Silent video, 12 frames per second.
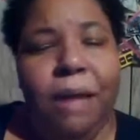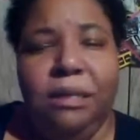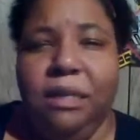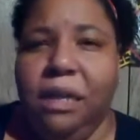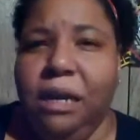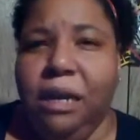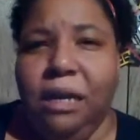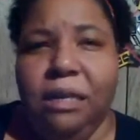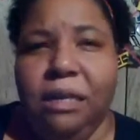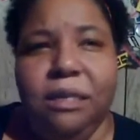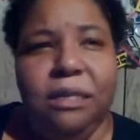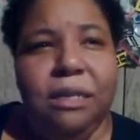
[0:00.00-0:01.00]
YG
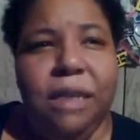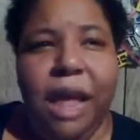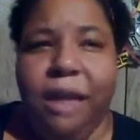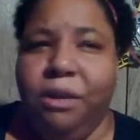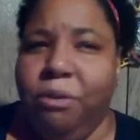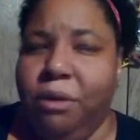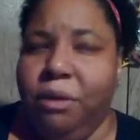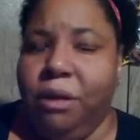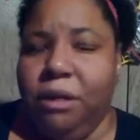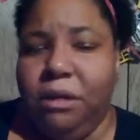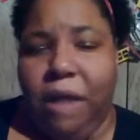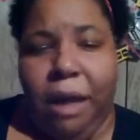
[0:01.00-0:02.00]
is not doing a
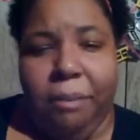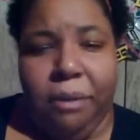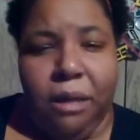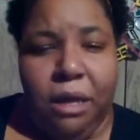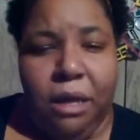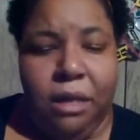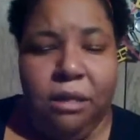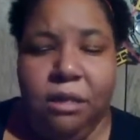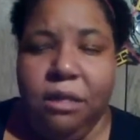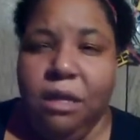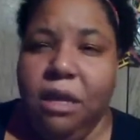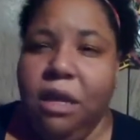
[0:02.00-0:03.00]
good job
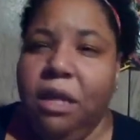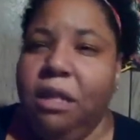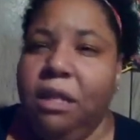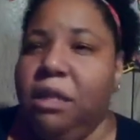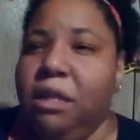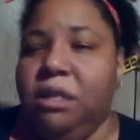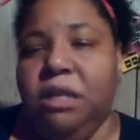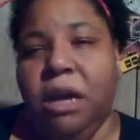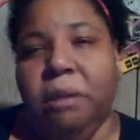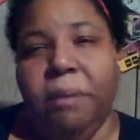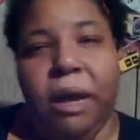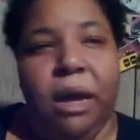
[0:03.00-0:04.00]
because this
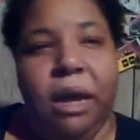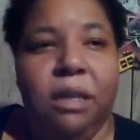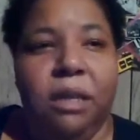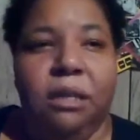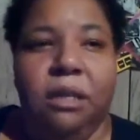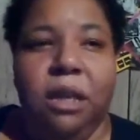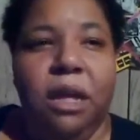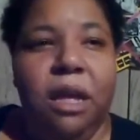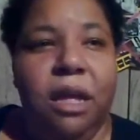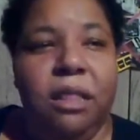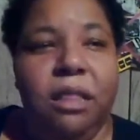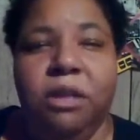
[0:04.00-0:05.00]
young man,
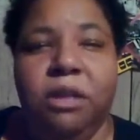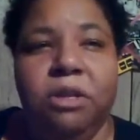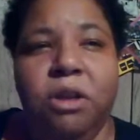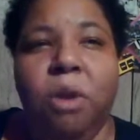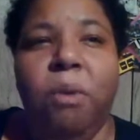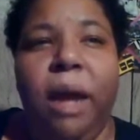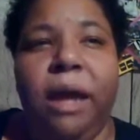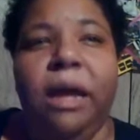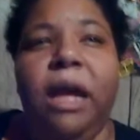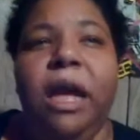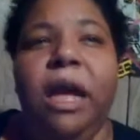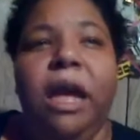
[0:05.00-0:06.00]
there's no
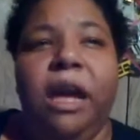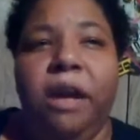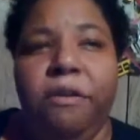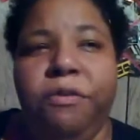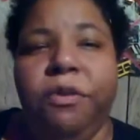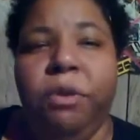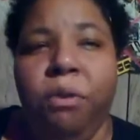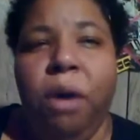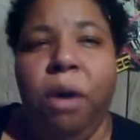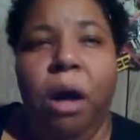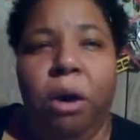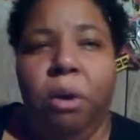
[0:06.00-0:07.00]
way, if
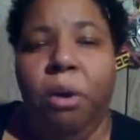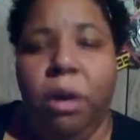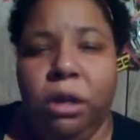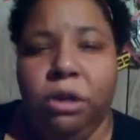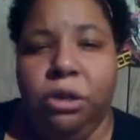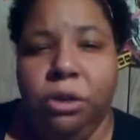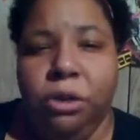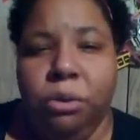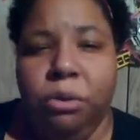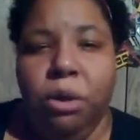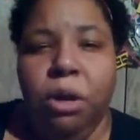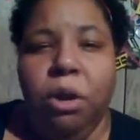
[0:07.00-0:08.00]
you, according
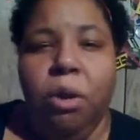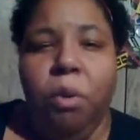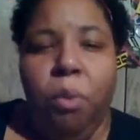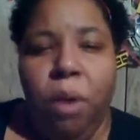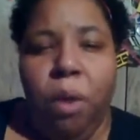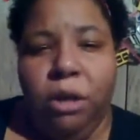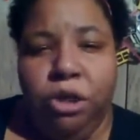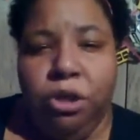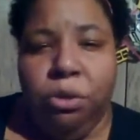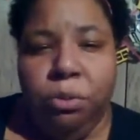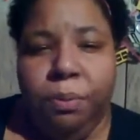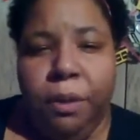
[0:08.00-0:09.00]
to
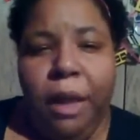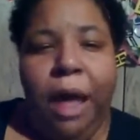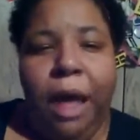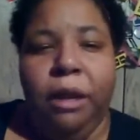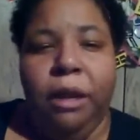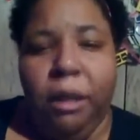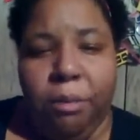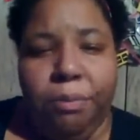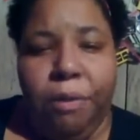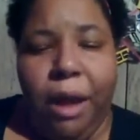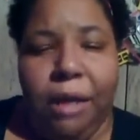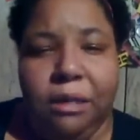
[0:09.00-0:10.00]
what you put out in
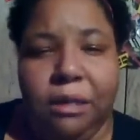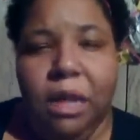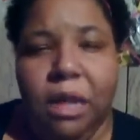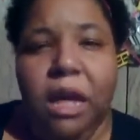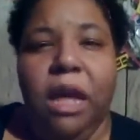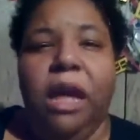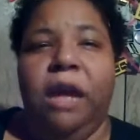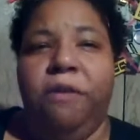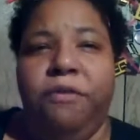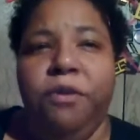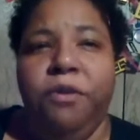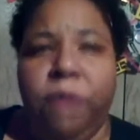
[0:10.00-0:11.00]
press,
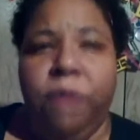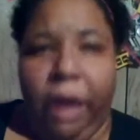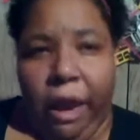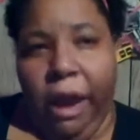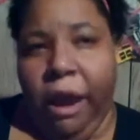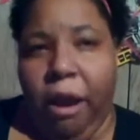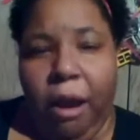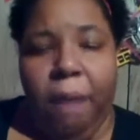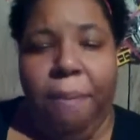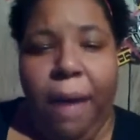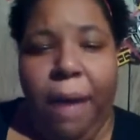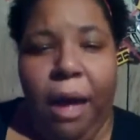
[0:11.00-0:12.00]
if you care
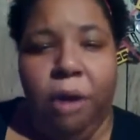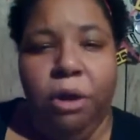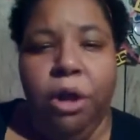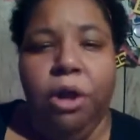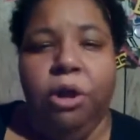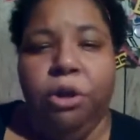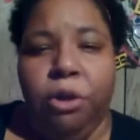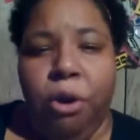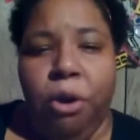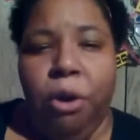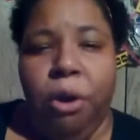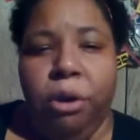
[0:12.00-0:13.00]
about
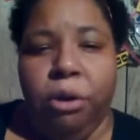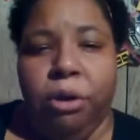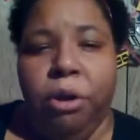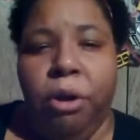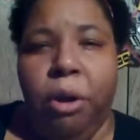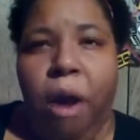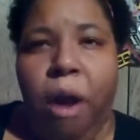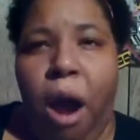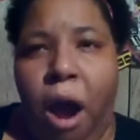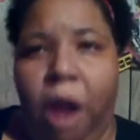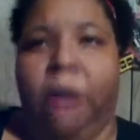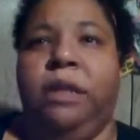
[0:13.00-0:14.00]
your
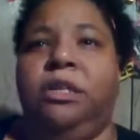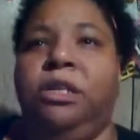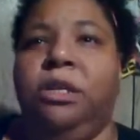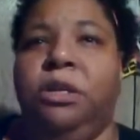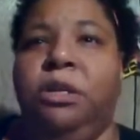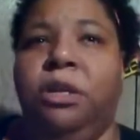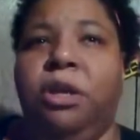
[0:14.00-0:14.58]
artist,